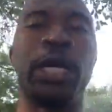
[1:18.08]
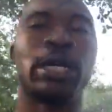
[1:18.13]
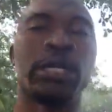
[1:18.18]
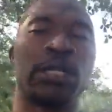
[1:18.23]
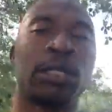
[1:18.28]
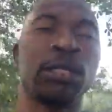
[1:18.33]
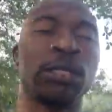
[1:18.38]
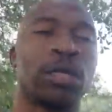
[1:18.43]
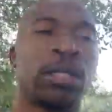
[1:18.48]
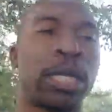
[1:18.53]

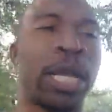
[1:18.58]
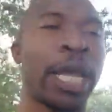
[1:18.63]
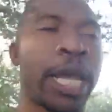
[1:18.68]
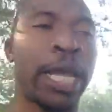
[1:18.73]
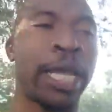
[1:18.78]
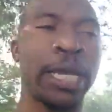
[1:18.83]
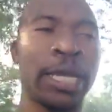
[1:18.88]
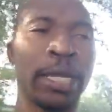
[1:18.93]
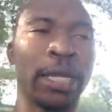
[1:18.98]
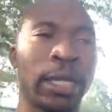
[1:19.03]
say,
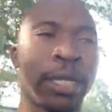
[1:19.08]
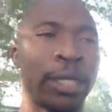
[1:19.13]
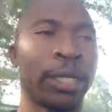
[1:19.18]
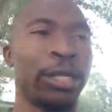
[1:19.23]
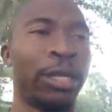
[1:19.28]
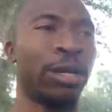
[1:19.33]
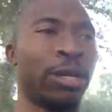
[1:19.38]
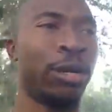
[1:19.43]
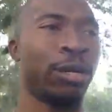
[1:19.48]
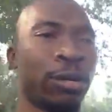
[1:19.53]
you
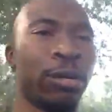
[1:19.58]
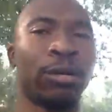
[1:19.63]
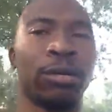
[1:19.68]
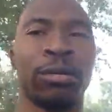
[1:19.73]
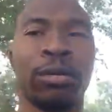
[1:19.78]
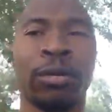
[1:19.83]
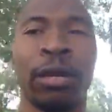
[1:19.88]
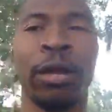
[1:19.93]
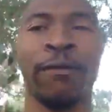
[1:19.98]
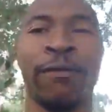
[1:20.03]
know,
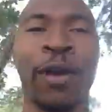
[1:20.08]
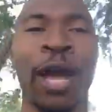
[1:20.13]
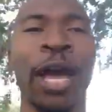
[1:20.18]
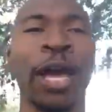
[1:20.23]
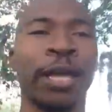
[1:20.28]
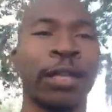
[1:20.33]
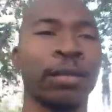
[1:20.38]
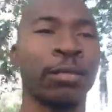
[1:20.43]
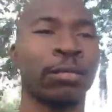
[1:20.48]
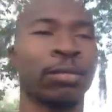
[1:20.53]
if
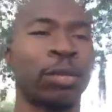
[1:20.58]
I